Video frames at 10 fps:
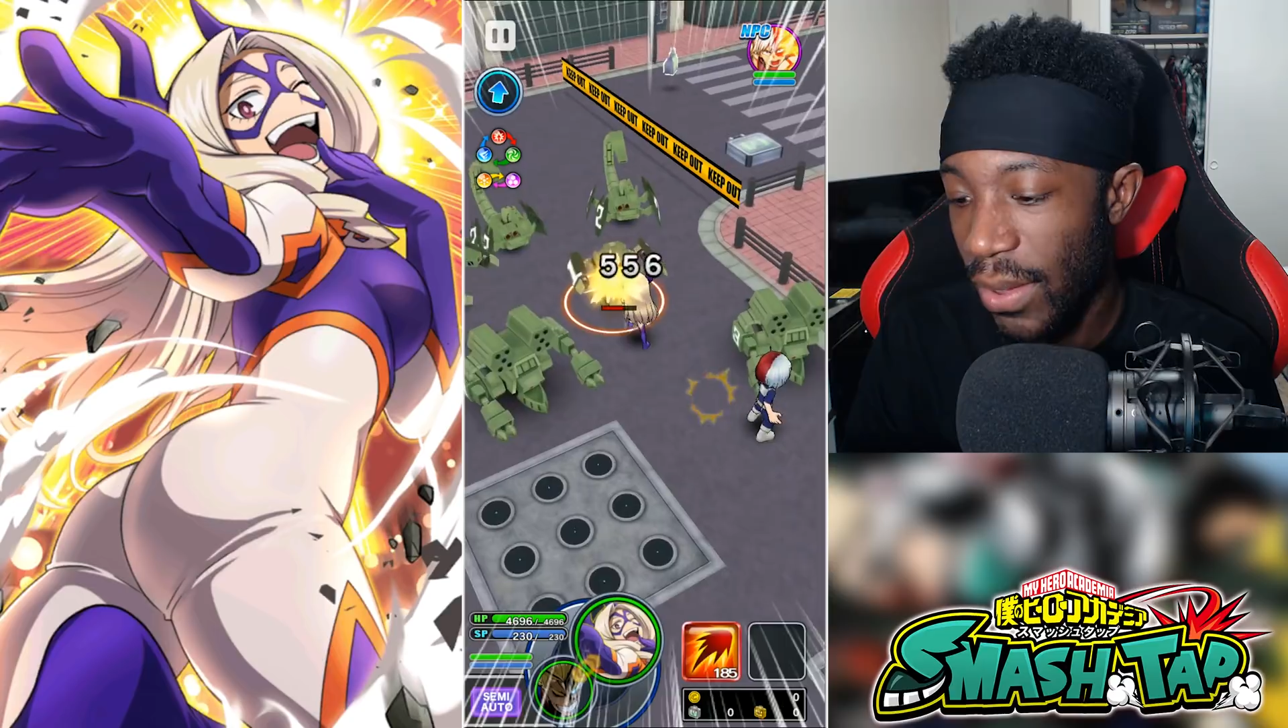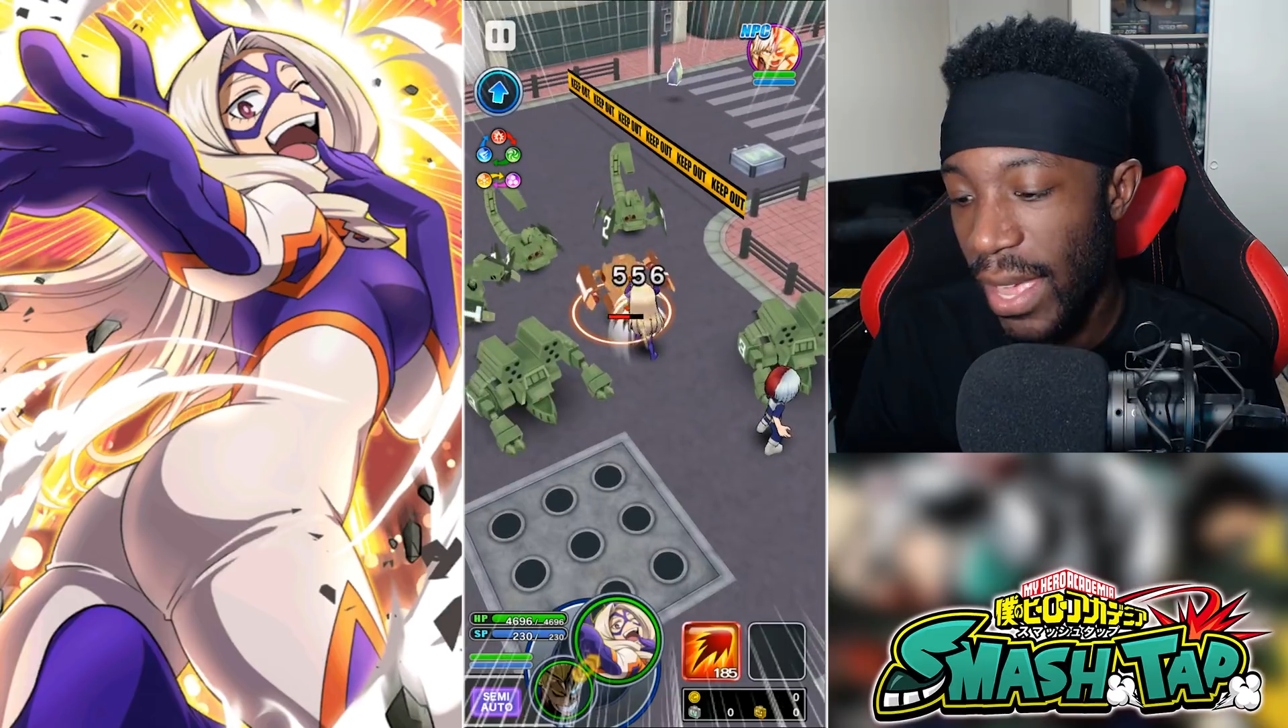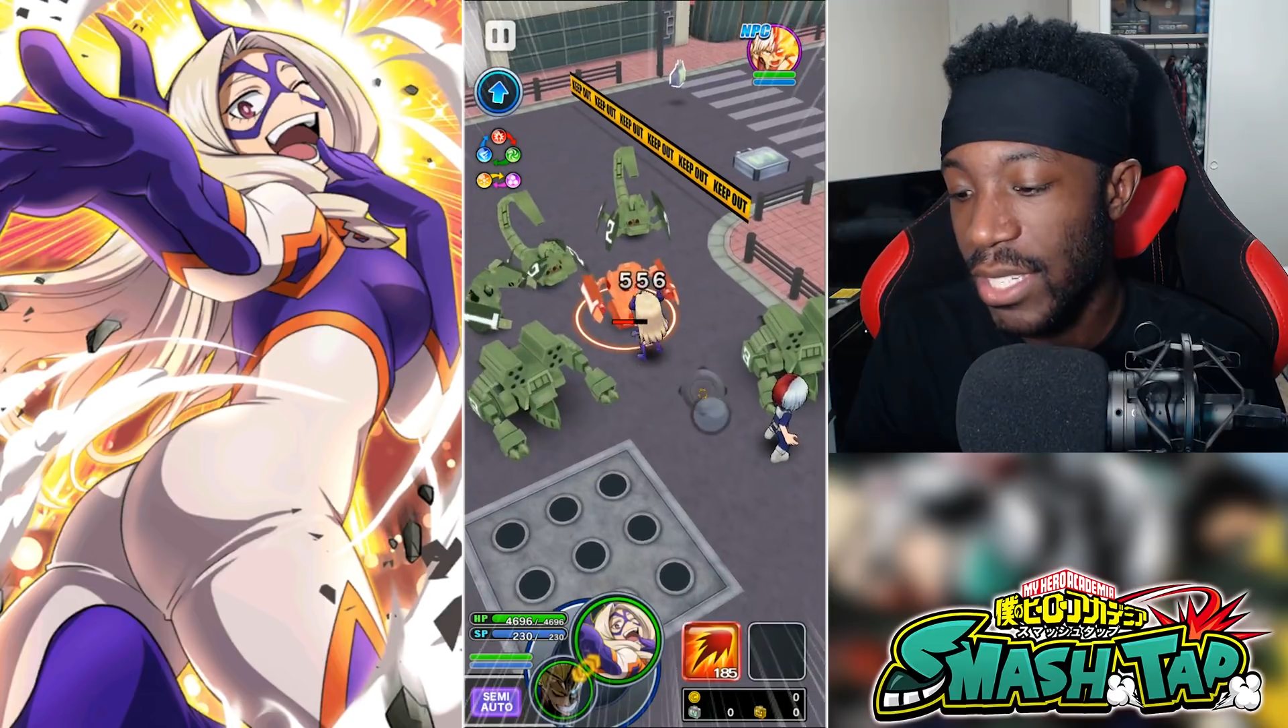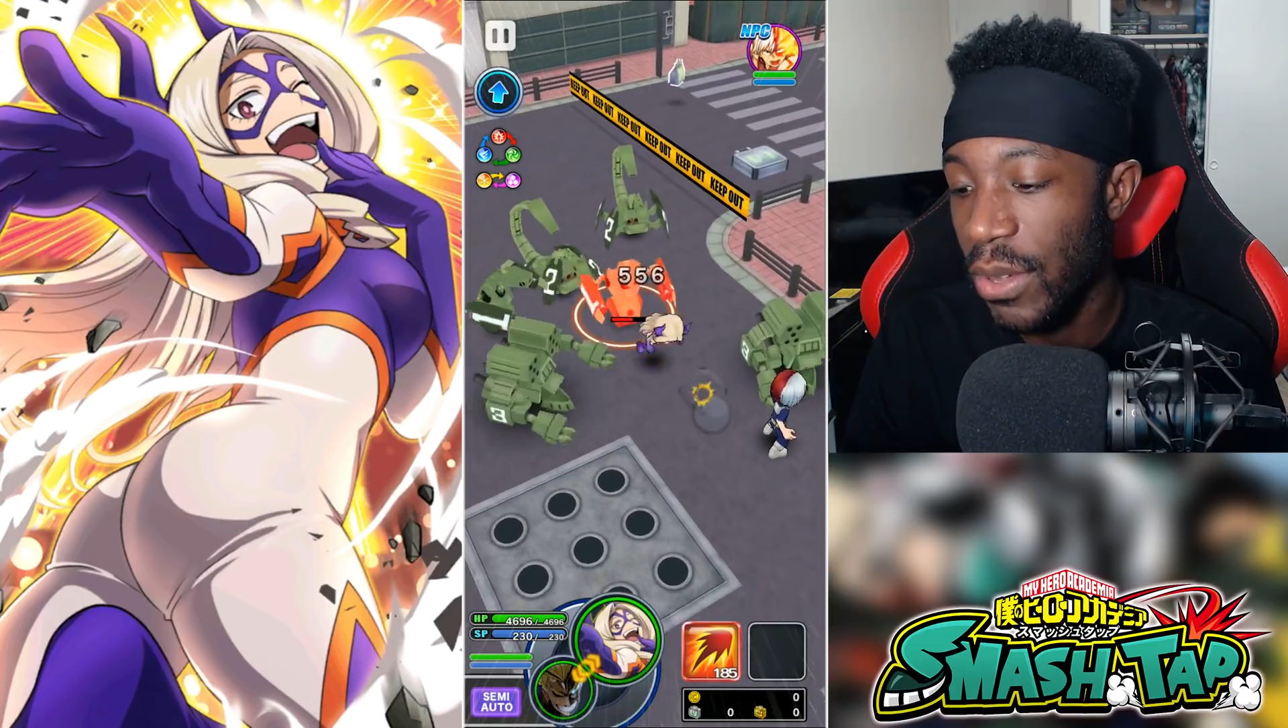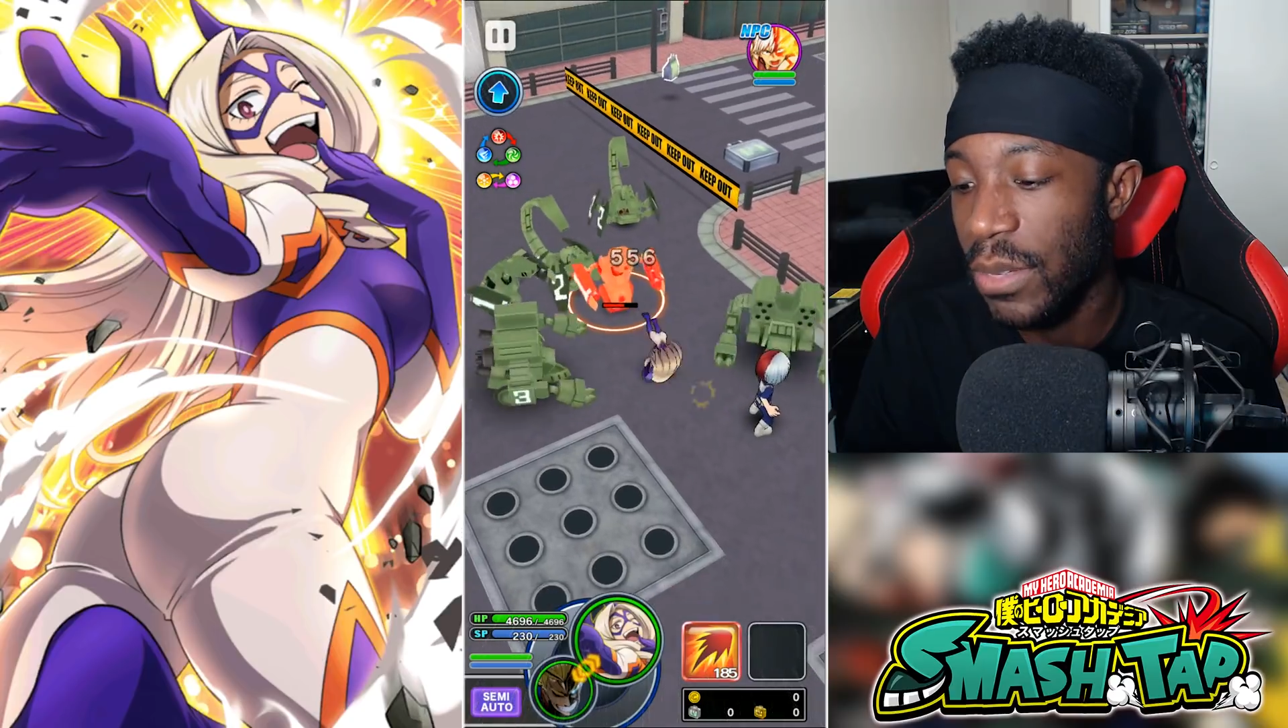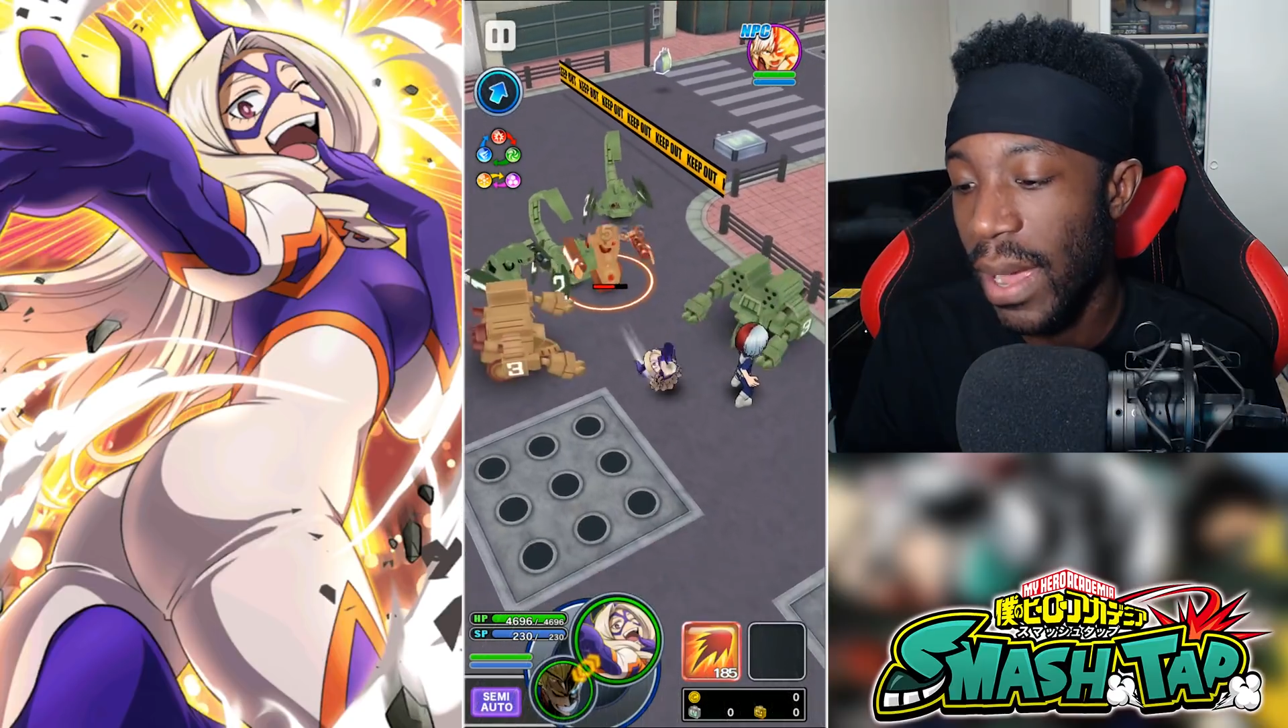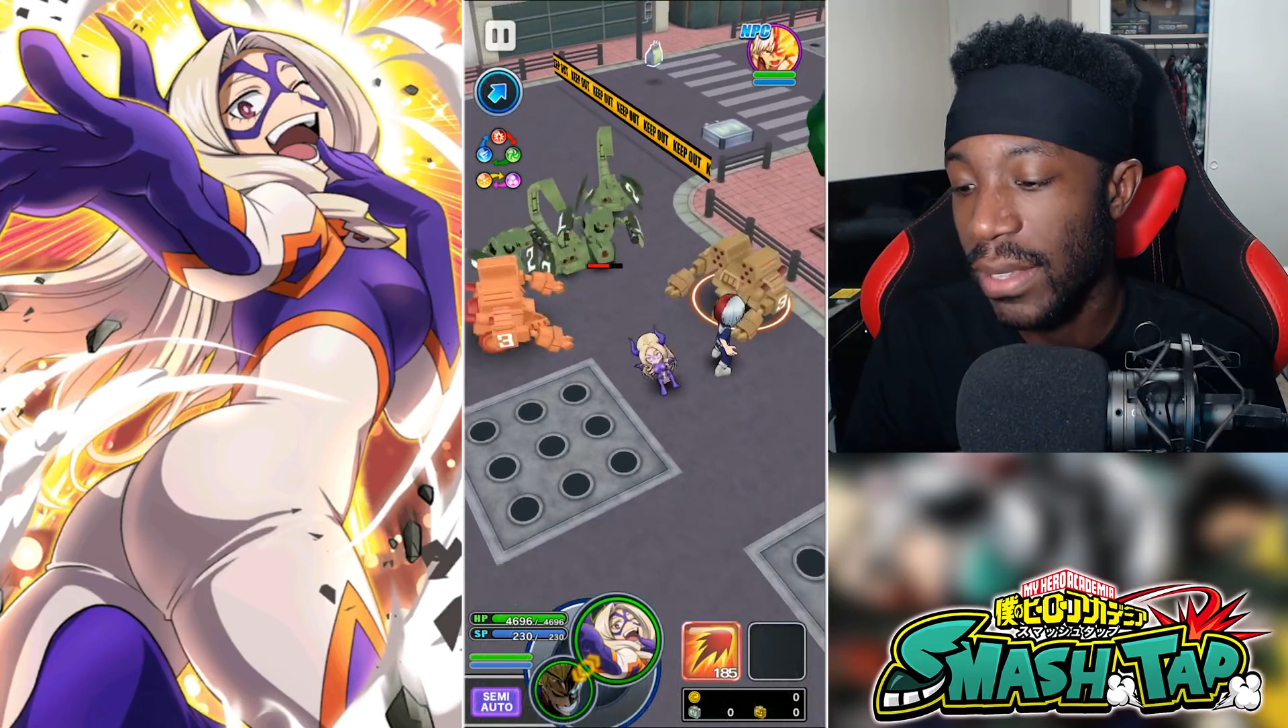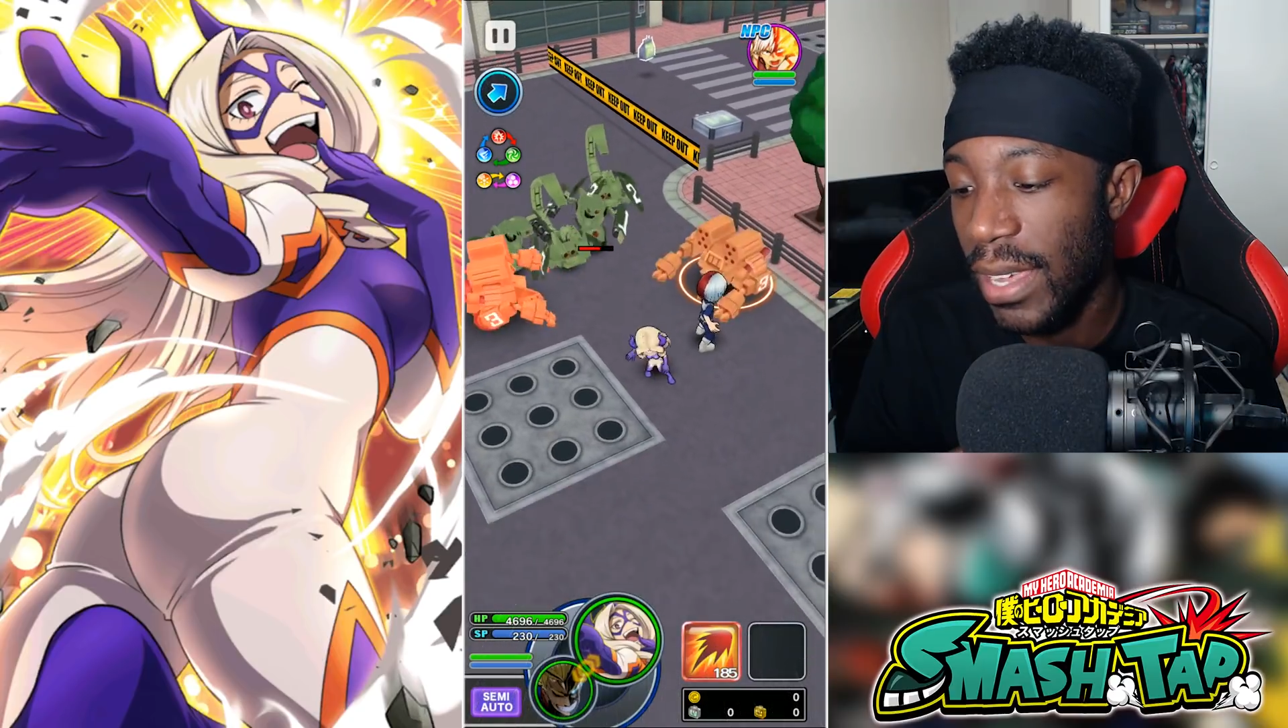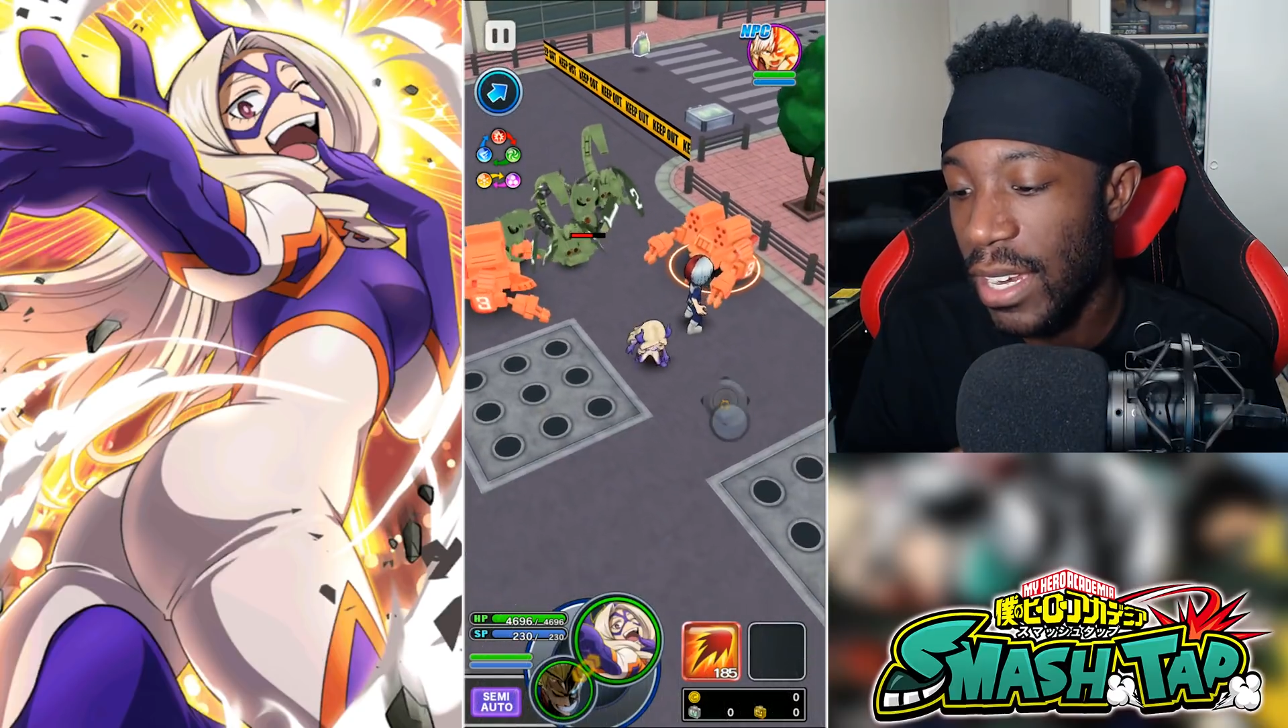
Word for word: Okay, so it's Mount